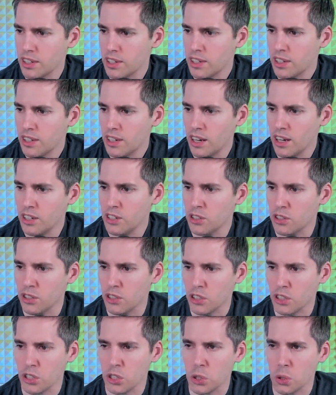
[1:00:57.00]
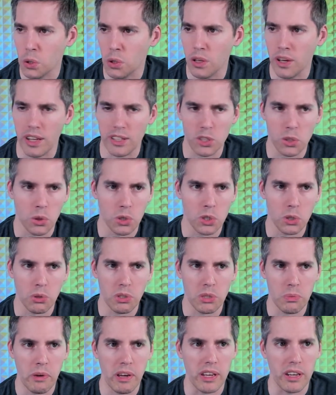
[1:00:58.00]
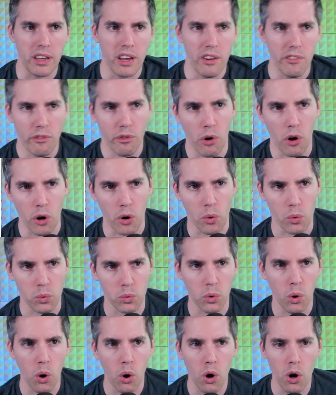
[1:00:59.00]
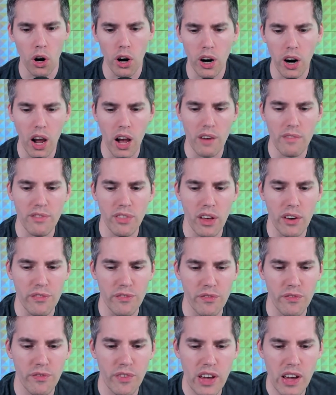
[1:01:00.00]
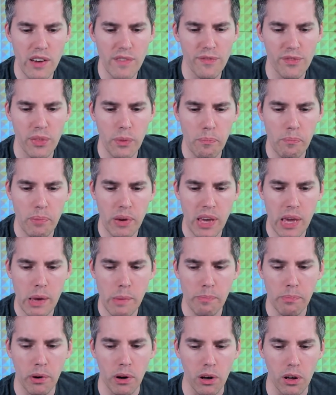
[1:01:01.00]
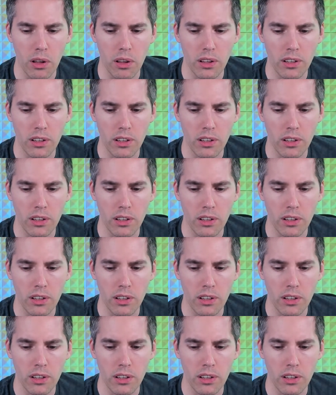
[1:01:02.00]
under her control at sorcery speed. For Roar of the Fifth People.